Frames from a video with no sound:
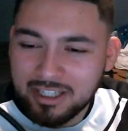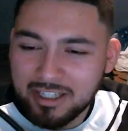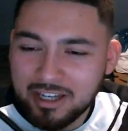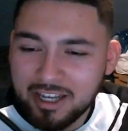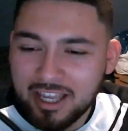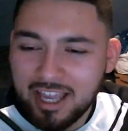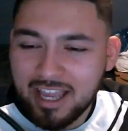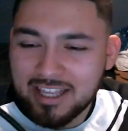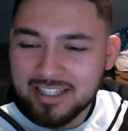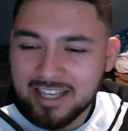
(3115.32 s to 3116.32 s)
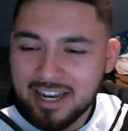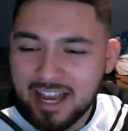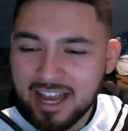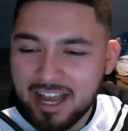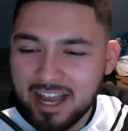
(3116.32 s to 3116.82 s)
Nugget has said,
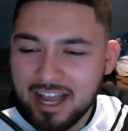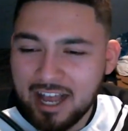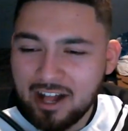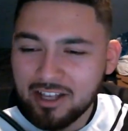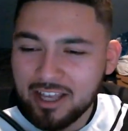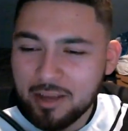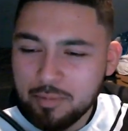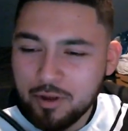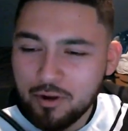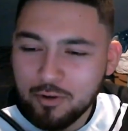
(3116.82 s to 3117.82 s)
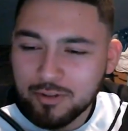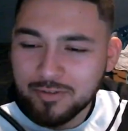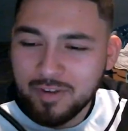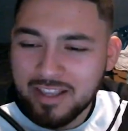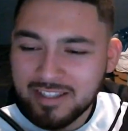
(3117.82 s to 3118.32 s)
"I'll get Piojo's
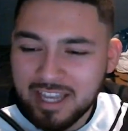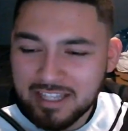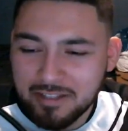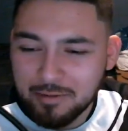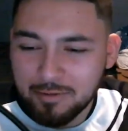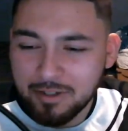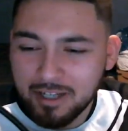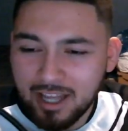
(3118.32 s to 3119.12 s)
face tattooed."